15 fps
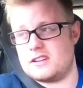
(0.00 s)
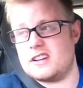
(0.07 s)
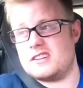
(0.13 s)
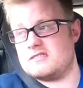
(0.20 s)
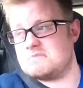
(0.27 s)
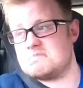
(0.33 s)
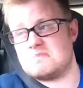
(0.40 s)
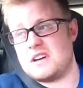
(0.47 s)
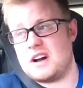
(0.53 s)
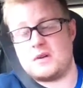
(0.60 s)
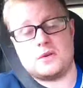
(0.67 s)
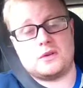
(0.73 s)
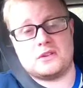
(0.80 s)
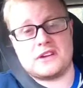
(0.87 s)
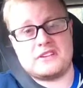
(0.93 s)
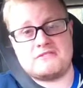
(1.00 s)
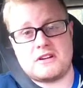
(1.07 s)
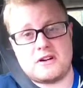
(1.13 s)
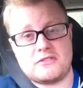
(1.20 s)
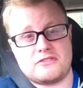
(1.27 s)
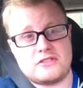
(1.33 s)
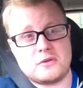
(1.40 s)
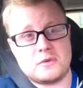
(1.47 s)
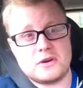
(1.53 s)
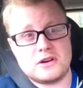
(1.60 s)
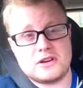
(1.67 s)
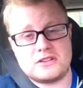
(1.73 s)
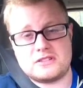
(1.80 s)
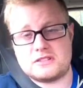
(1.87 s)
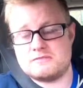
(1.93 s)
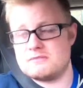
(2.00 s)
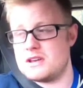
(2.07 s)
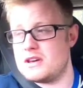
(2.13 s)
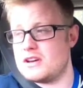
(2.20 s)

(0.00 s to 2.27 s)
and I was looking round for a word, and